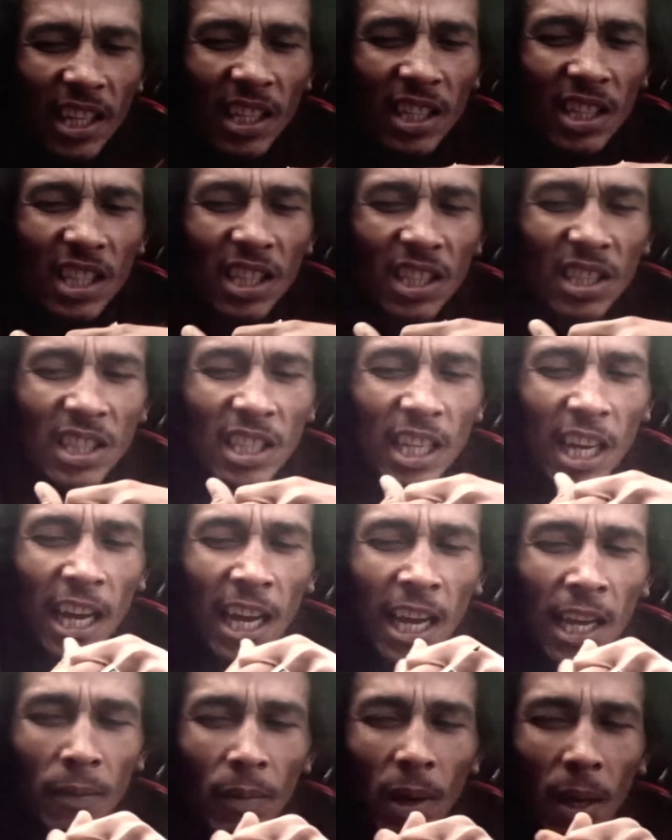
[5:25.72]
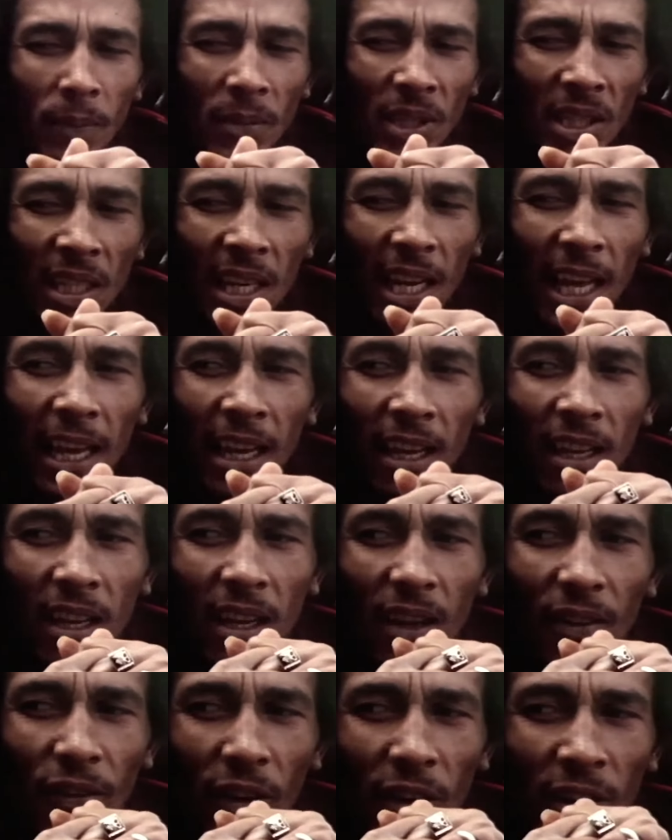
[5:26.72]
in this time. I mean, like,
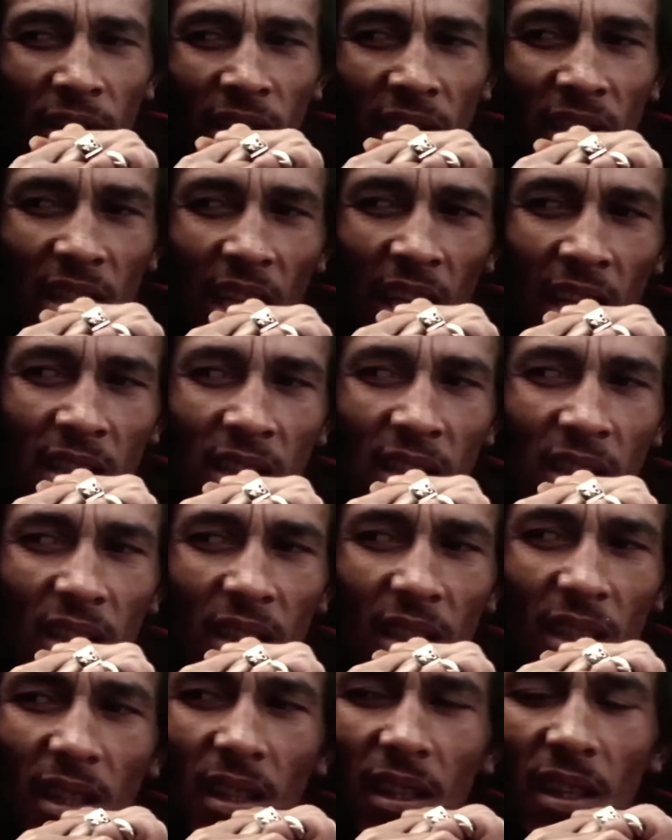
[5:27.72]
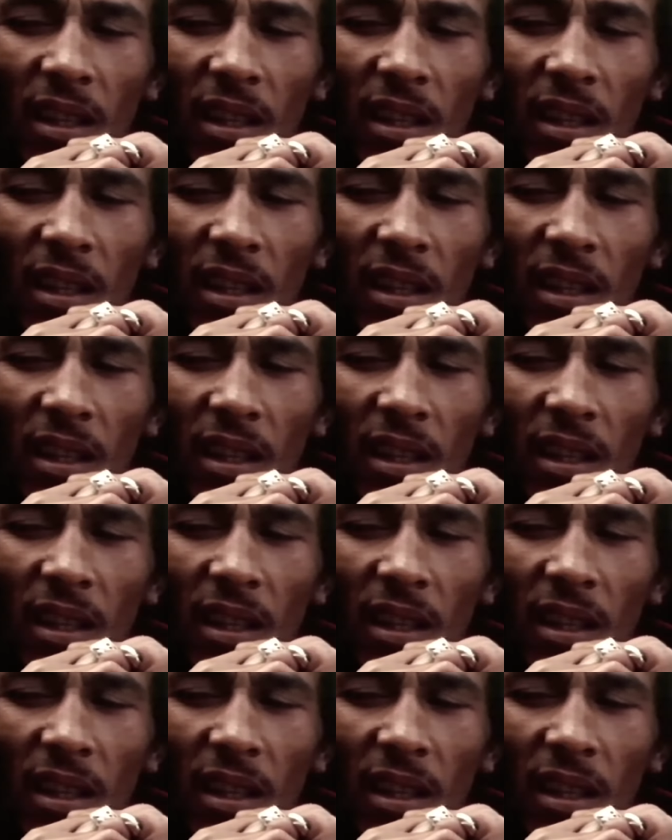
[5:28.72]
for instance,